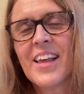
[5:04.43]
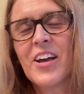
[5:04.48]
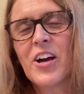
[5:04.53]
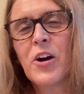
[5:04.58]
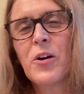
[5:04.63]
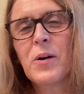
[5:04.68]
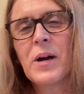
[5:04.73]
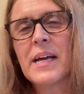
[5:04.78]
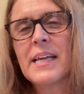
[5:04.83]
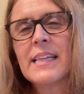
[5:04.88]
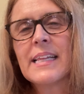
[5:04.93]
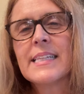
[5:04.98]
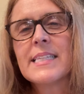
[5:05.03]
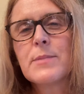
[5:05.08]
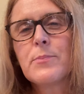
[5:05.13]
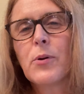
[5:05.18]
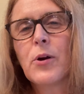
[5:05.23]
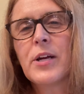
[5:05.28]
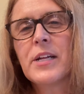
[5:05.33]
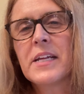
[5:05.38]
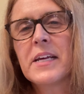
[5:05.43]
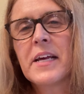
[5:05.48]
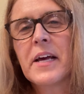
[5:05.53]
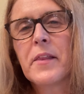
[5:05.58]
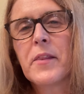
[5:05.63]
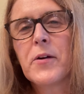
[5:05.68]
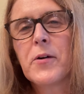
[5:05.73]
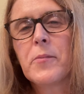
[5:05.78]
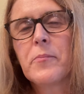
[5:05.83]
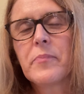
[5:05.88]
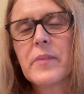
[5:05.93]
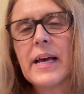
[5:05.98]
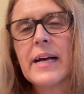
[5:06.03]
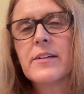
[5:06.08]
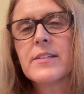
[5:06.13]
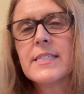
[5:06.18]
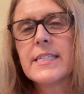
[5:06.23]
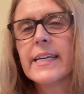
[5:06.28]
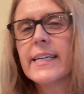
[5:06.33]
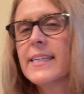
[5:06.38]
All right, let's pray together. I'll
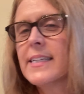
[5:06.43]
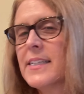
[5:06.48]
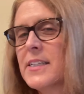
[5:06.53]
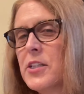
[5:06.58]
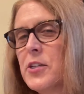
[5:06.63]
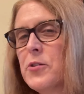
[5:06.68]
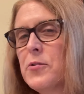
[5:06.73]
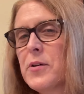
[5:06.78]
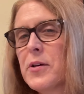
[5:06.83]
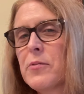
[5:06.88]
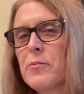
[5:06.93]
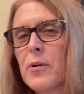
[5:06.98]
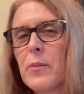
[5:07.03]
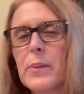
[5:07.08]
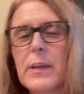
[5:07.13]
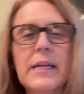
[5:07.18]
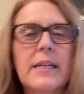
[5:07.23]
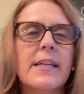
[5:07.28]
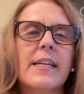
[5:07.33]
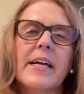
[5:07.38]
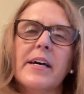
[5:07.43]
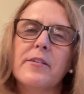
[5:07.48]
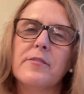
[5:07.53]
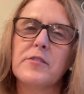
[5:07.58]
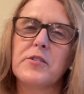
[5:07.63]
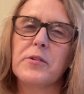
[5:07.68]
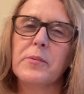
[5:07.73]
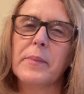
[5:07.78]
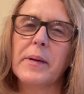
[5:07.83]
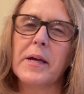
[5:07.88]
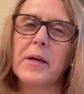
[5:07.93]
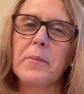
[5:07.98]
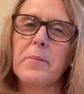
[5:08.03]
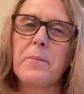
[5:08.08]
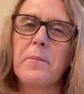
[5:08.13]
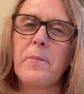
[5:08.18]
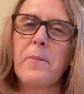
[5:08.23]
say it and you can repeat it after me.